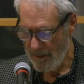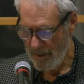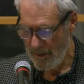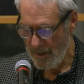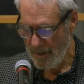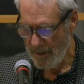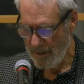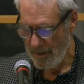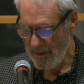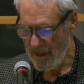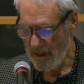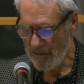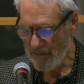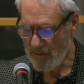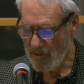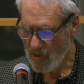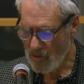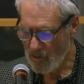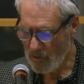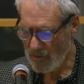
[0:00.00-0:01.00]
Now the
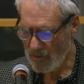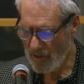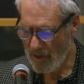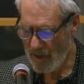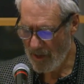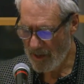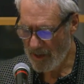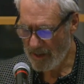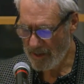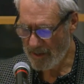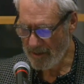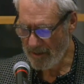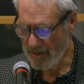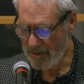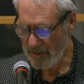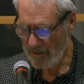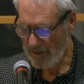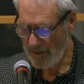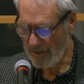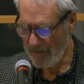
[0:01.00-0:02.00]
old God
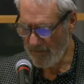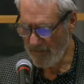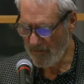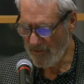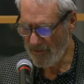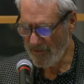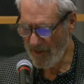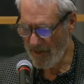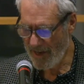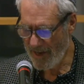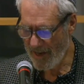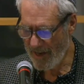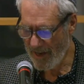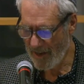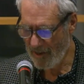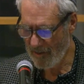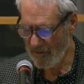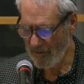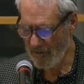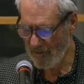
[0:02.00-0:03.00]
lives in the
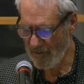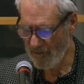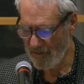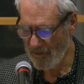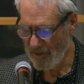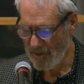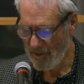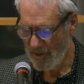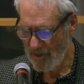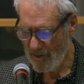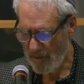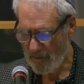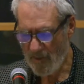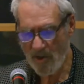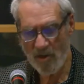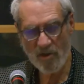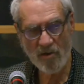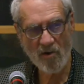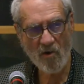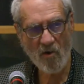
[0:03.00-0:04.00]
house
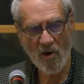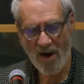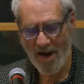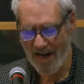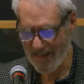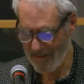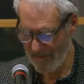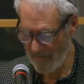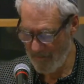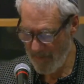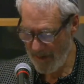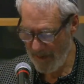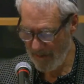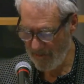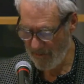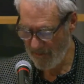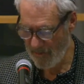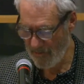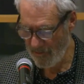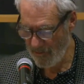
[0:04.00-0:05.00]
among cracked
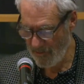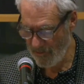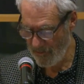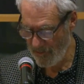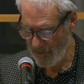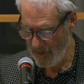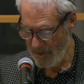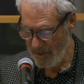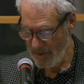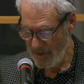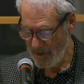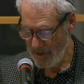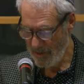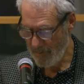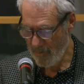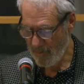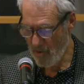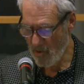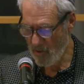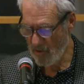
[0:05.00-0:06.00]
basins and
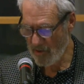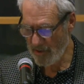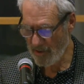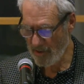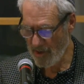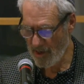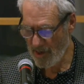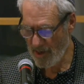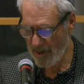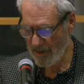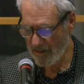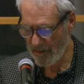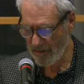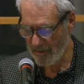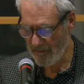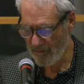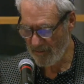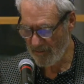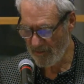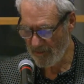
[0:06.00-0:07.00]
broken
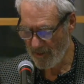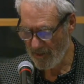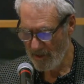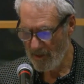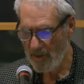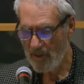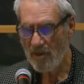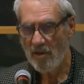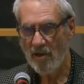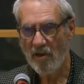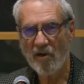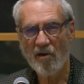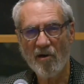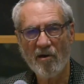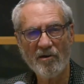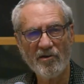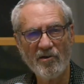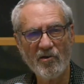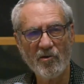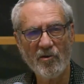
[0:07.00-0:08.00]
columns, a
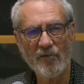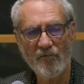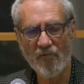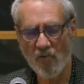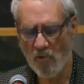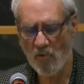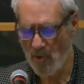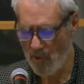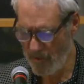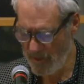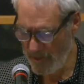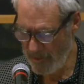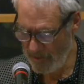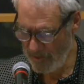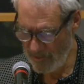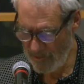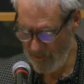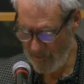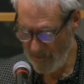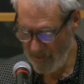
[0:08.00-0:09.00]
haunter of ruins,
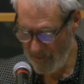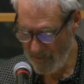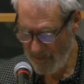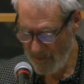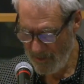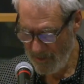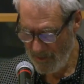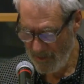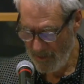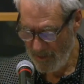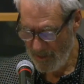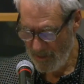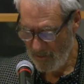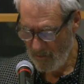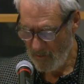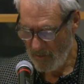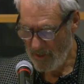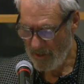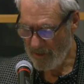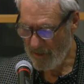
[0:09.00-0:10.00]

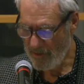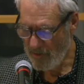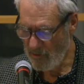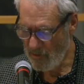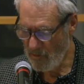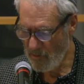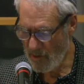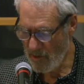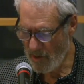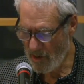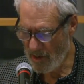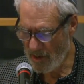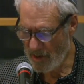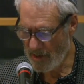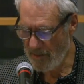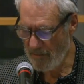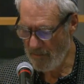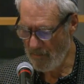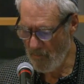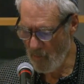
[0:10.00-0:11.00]
while the new God
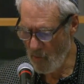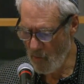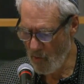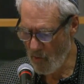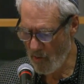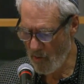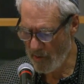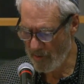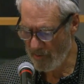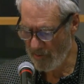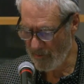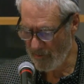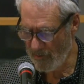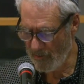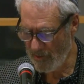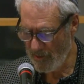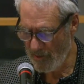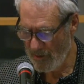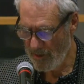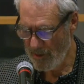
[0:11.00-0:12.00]
mourns
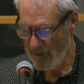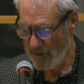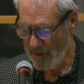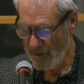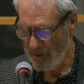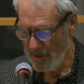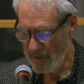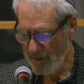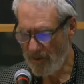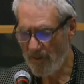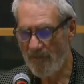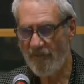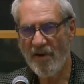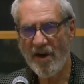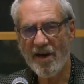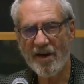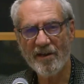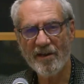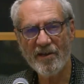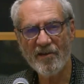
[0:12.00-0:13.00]
in the
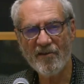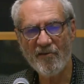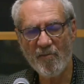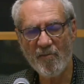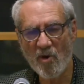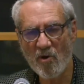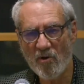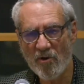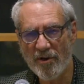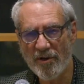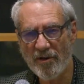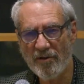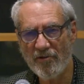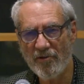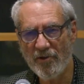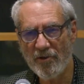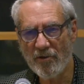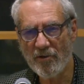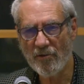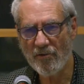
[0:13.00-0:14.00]
valley of broken
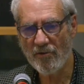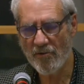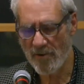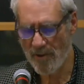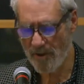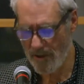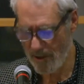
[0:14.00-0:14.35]
children.